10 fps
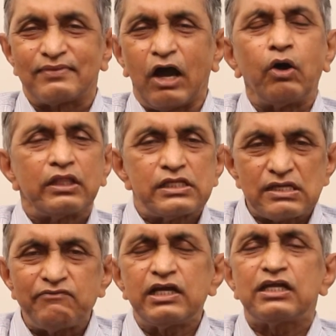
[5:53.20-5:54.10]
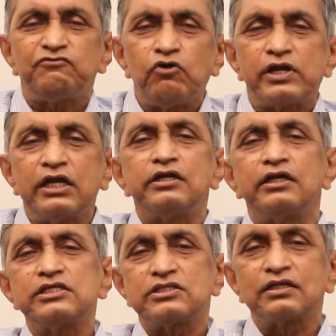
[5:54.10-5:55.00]
Out of the 74
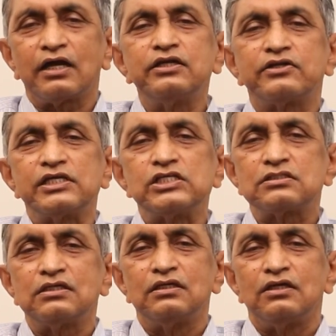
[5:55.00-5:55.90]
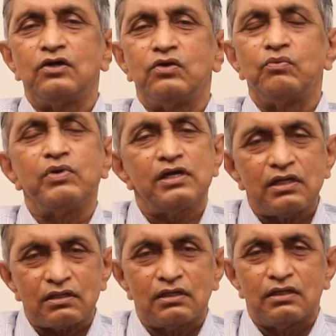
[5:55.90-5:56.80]
entities and countries
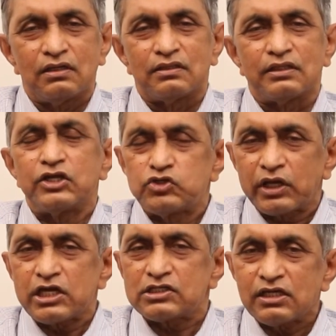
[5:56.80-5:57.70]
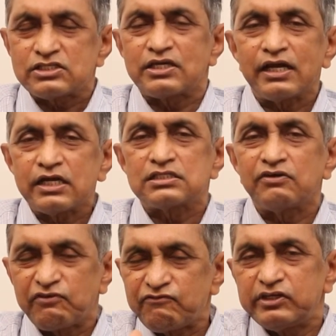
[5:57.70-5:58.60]
where the educational standards of
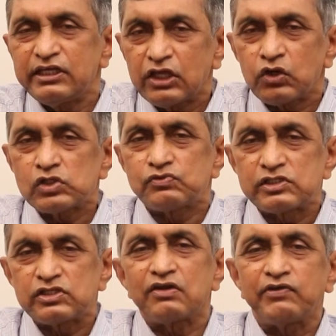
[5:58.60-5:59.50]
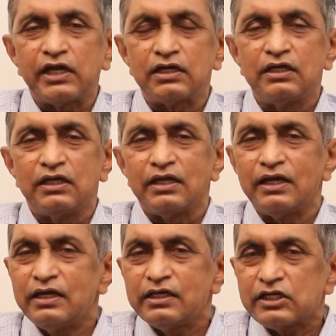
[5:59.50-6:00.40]
15-year-olds were surveyed,
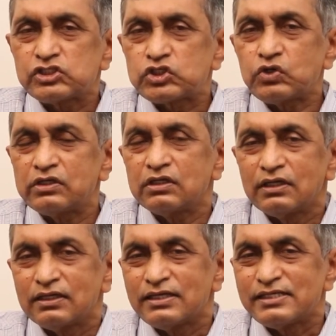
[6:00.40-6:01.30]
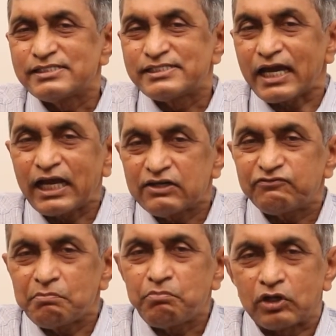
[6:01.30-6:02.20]
Indians stood second
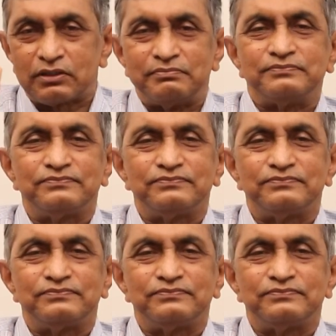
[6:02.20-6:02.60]
from bottom.